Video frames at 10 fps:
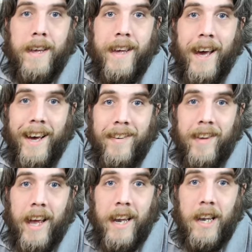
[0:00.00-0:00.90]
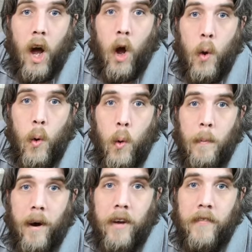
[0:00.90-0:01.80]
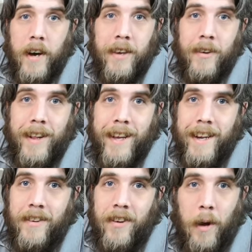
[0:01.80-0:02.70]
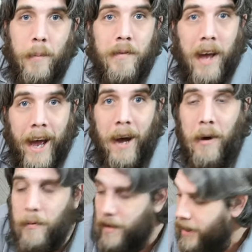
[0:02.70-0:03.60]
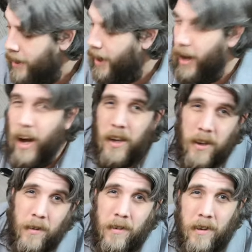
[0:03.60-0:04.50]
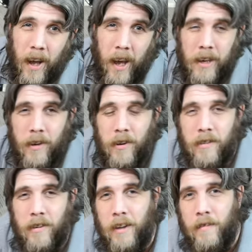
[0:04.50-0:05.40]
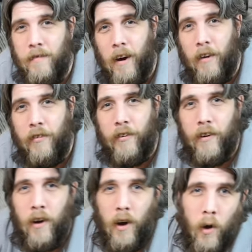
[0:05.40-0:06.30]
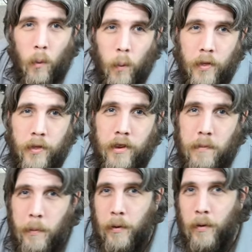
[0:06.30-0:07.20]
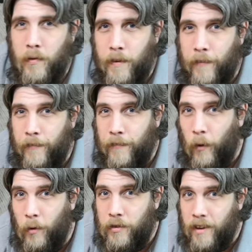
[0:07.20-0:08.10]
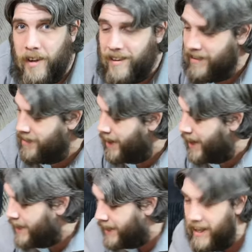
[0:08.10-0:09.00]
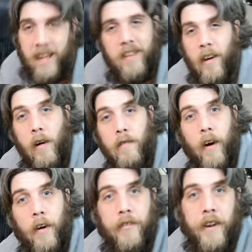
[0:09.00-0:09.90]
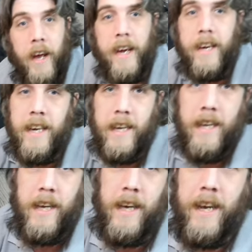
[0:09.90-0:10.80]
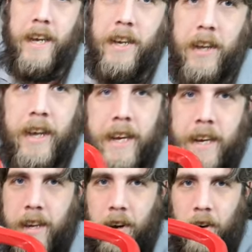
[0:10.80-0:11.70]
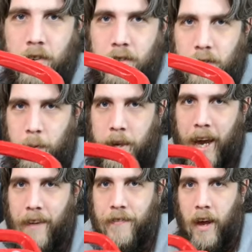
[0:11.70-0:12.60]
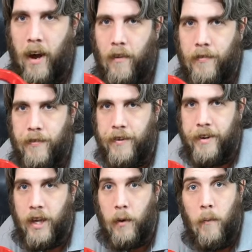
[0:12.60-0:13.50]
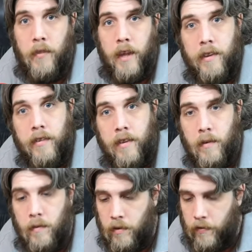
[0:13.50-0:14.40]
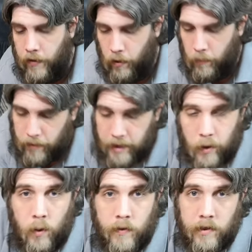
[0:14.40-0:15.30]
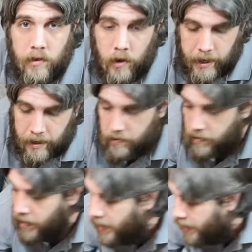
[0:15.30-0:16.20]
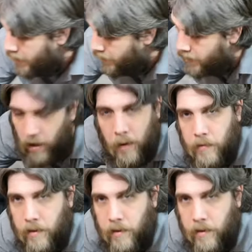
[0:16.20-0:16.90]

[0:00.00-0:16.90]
Yes, hello, my vacuum cleaner chums. How are you today? Got to take the rough with the smooth, and unfortunately, today is a rough day indeed because we have the after video of this to film the Hoover Sonix that I was